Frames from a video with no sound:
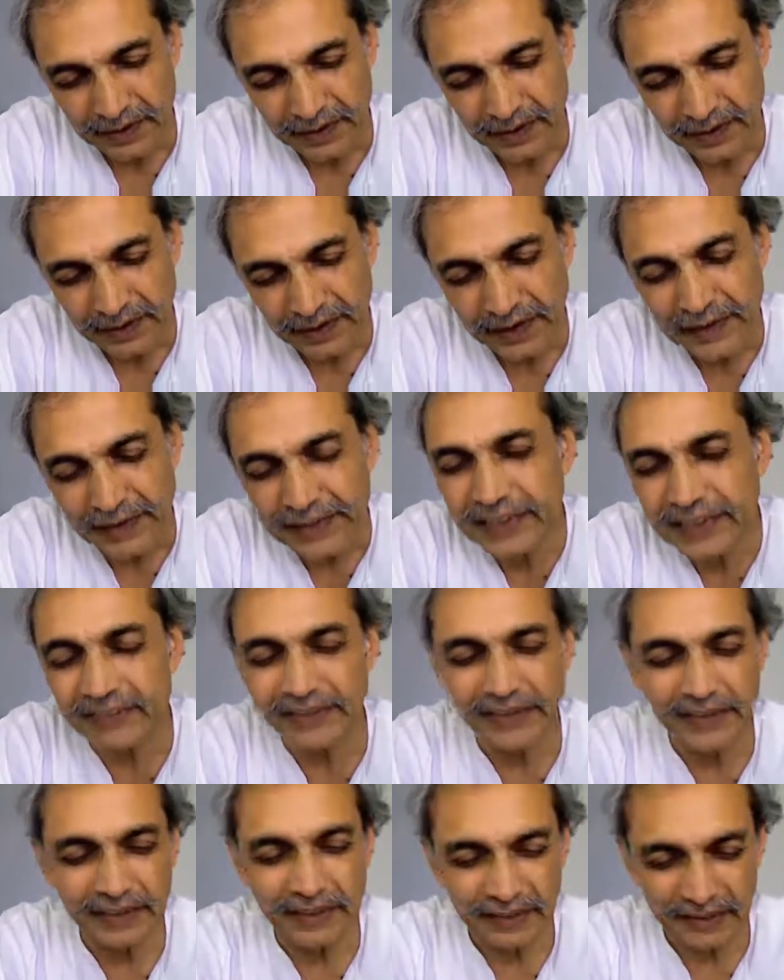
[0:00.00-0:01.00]

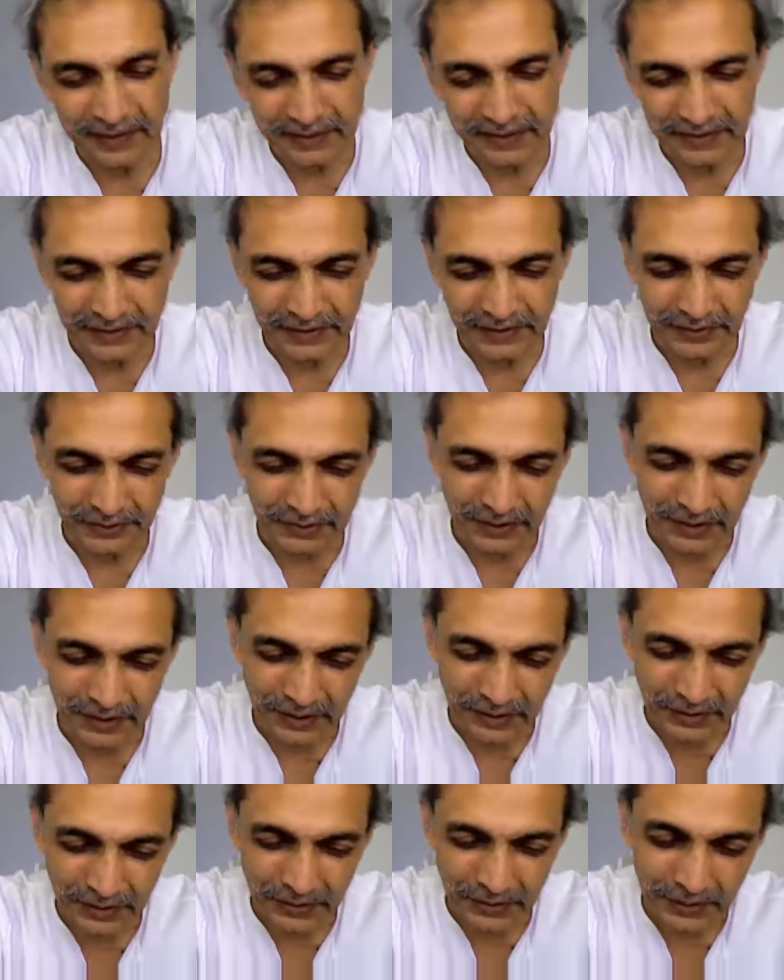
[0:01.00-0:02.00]
anywhere in this
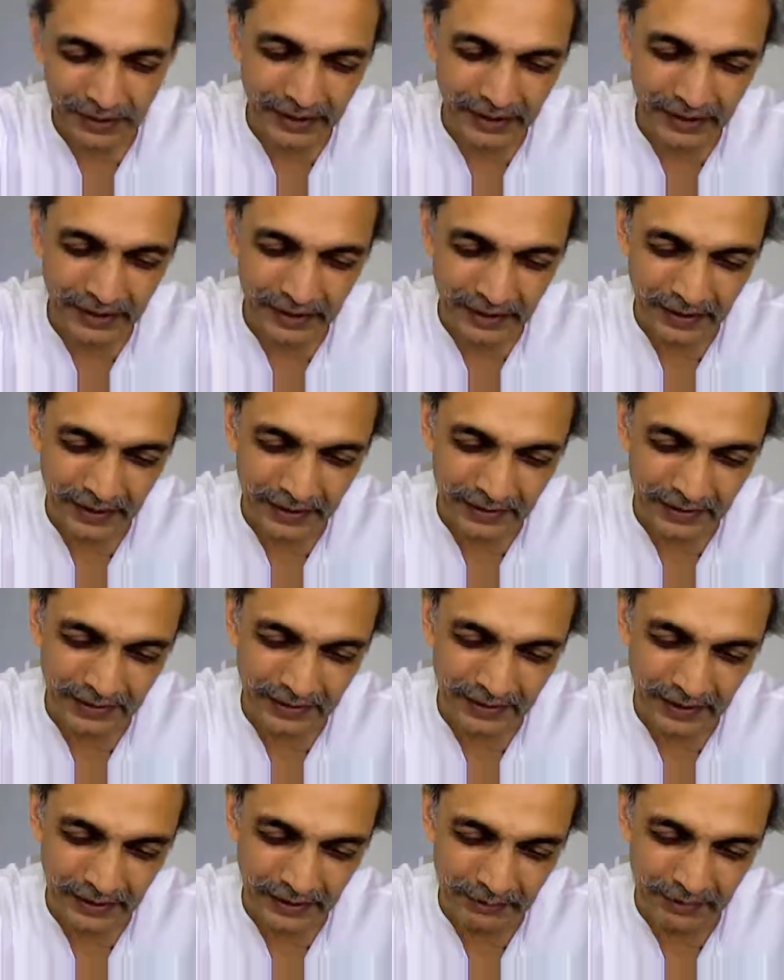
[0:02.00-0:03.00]
world today
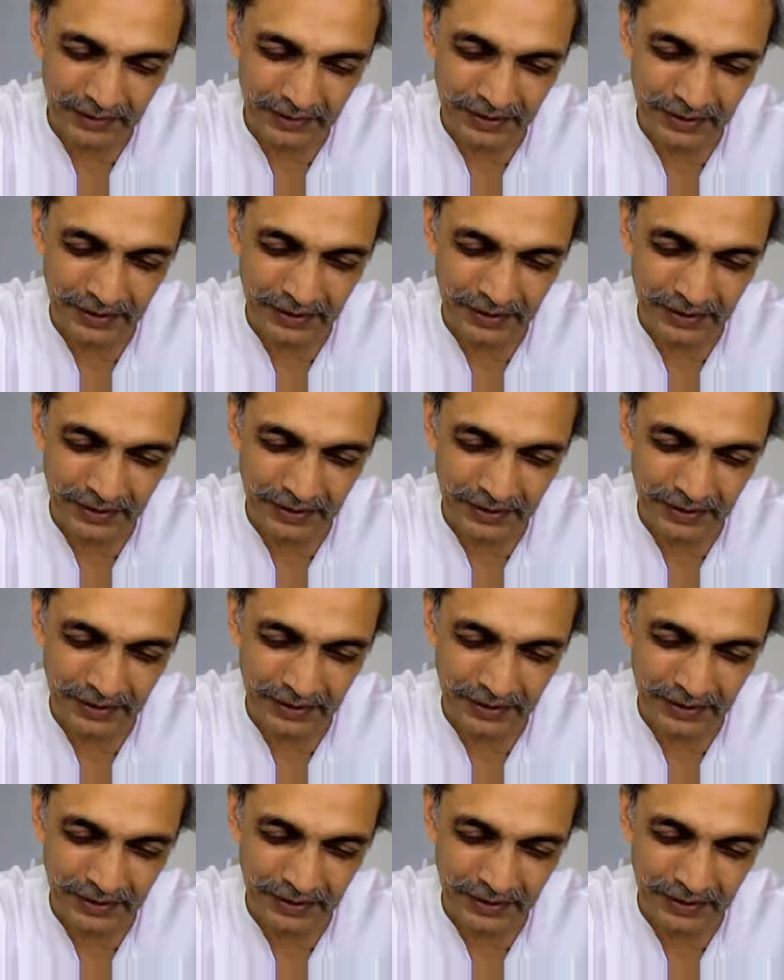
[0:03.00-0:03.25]
except